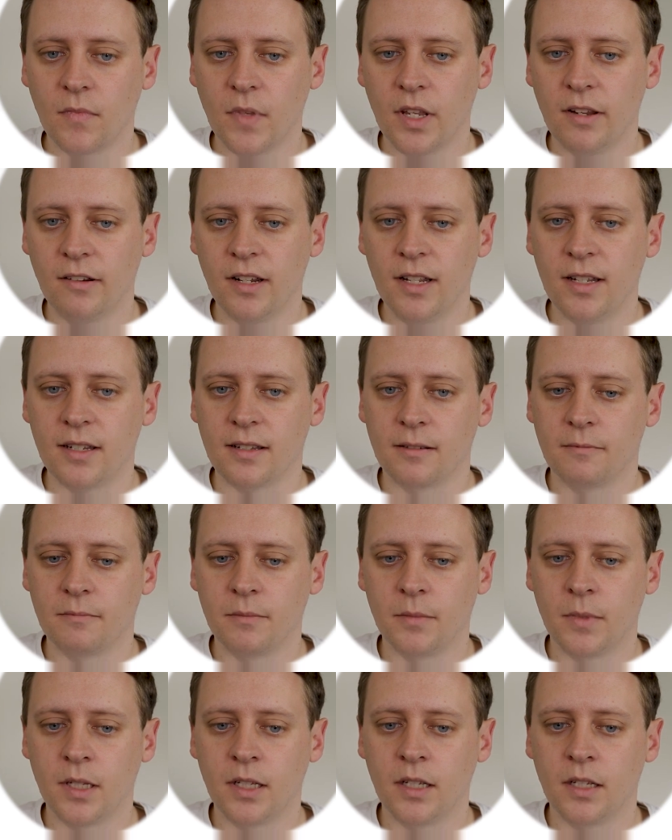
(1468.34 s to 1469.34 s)
Here it is.
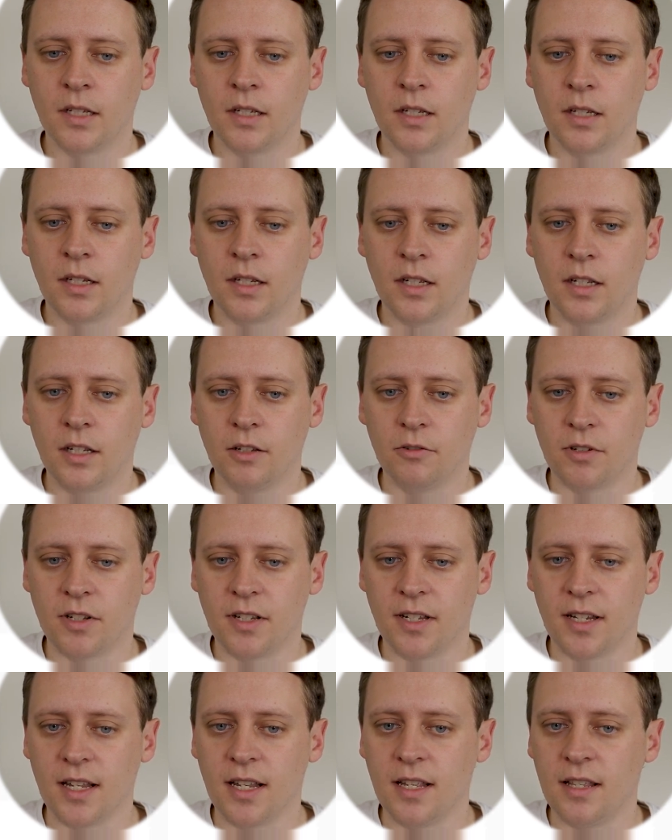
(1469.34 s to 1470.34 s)
You'll
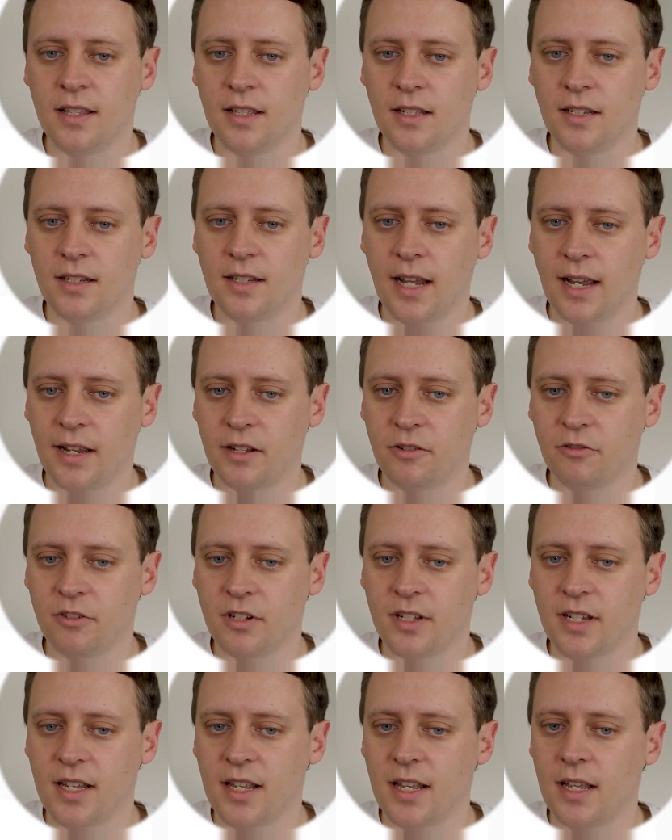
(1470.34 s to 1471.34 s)
see that tax
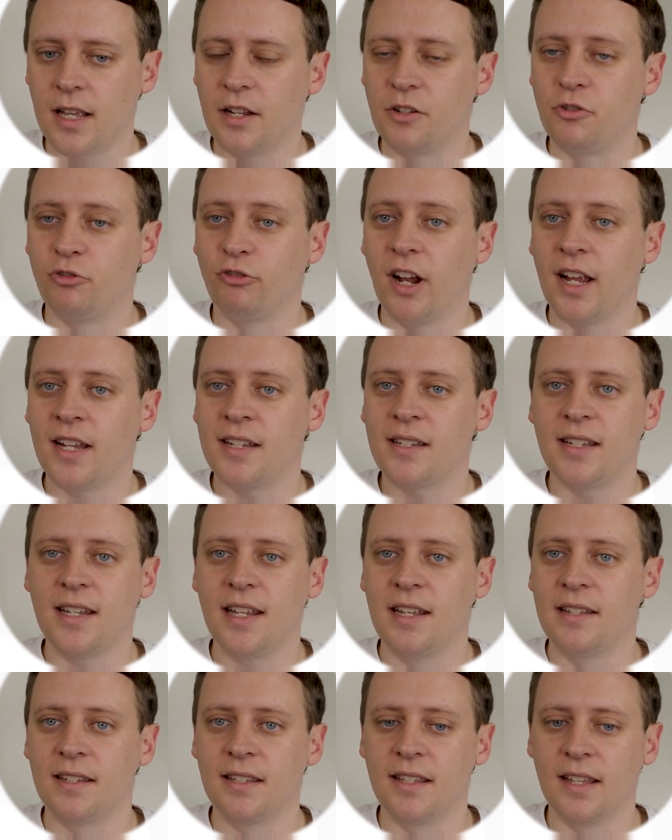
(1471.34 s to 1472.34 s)
receipt address
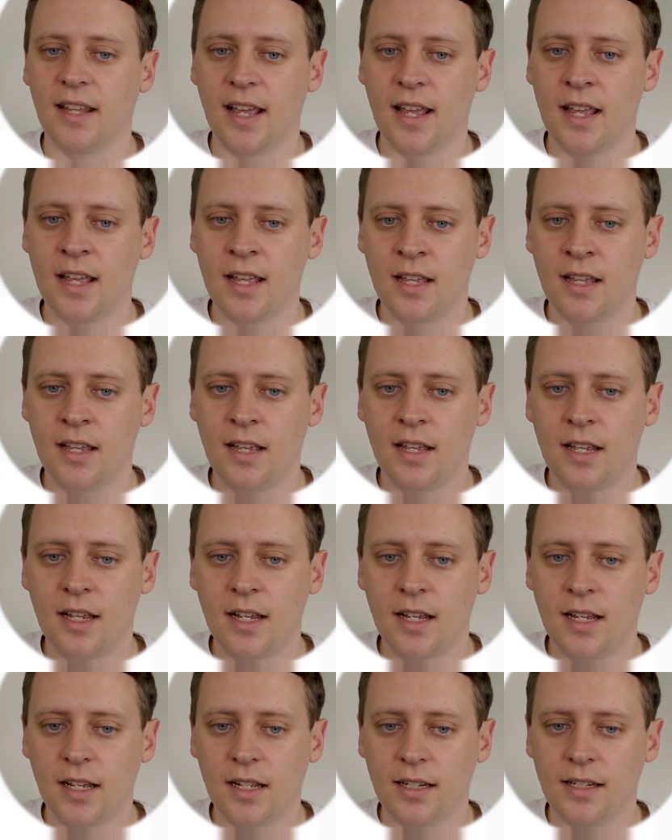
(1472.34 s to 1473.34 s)
isn't there
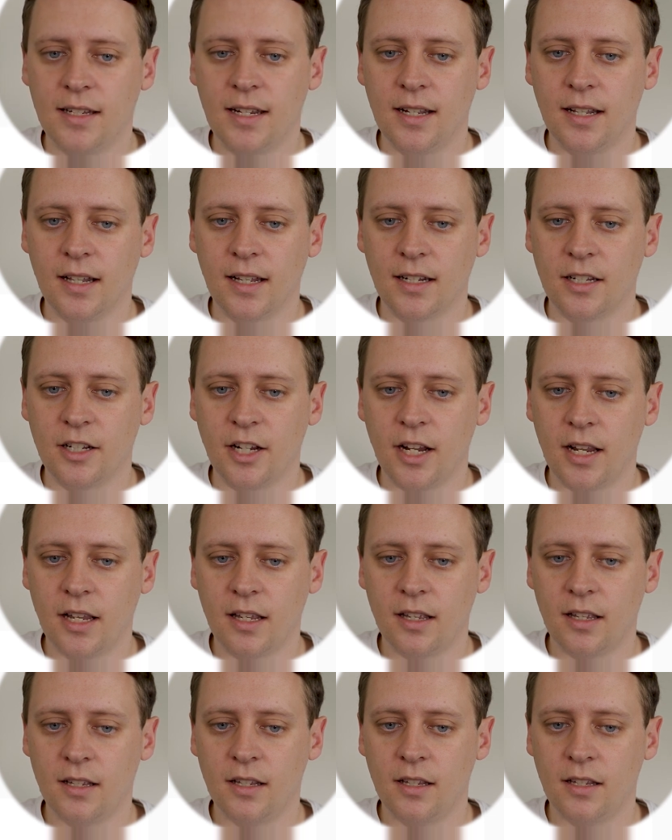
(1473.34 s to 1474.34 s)
until I
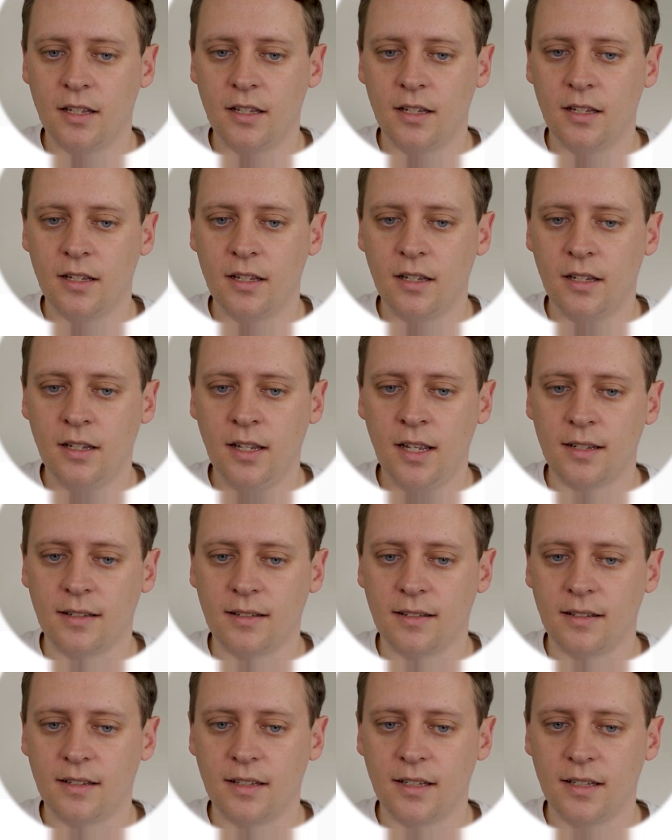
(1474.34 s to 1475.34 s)
check
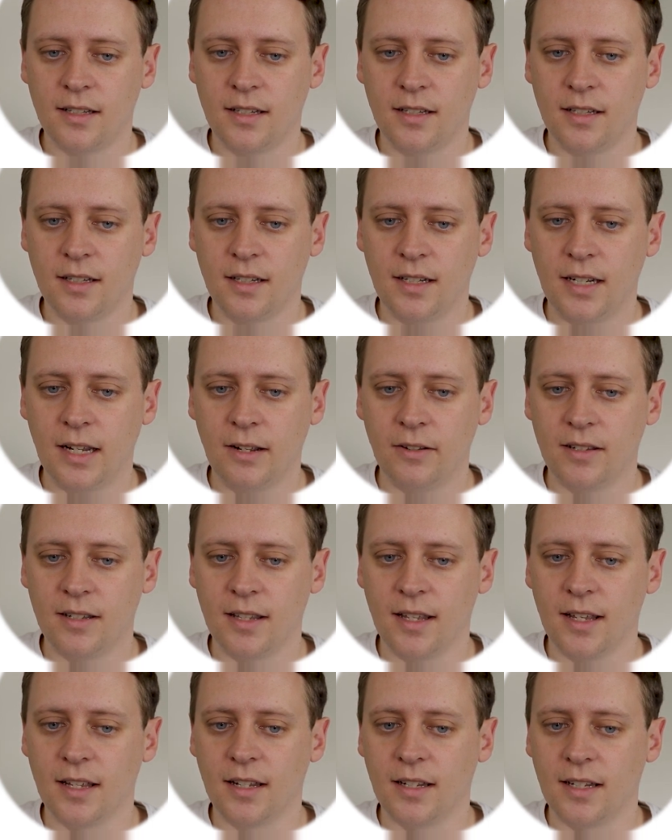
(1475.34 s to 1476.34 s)
yes, and now it's
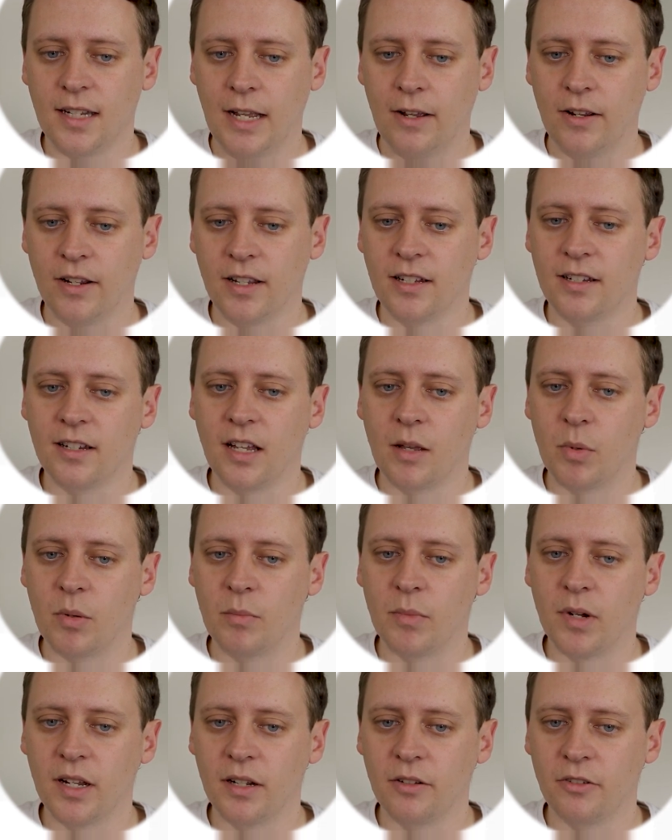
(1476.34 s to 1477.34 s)
there. Now I can type
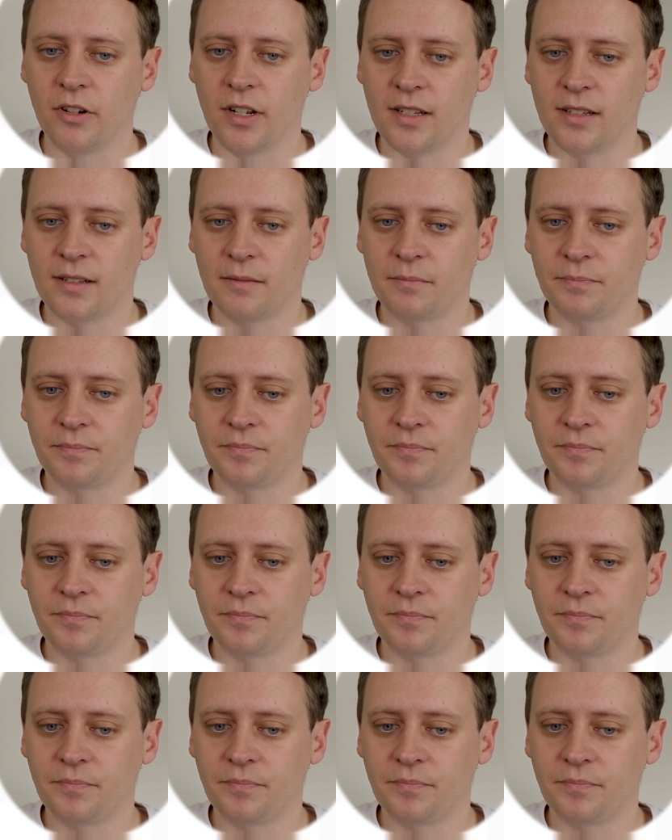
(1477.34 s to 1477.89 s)
in my address.